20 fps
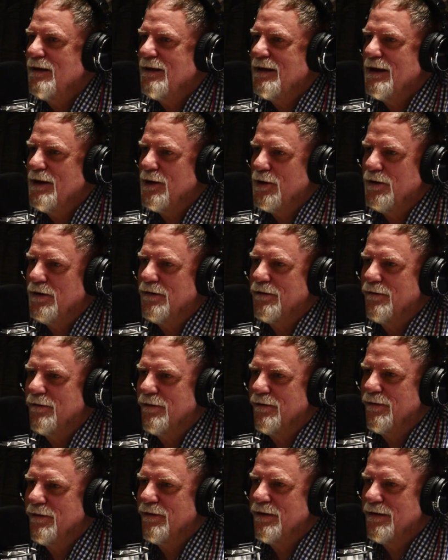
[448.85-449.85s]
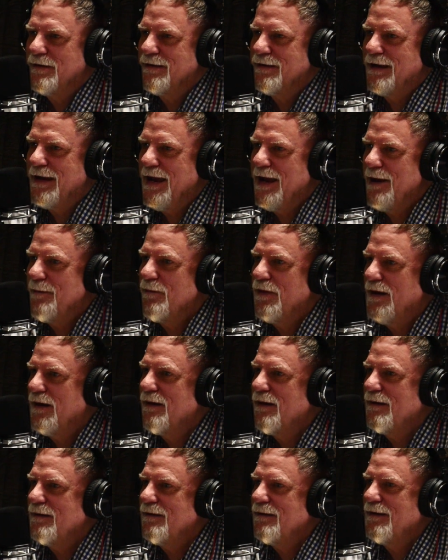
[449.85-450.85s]
he could have came
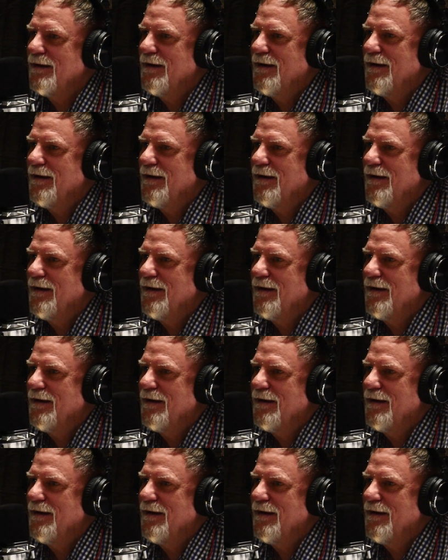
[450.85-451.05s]
then.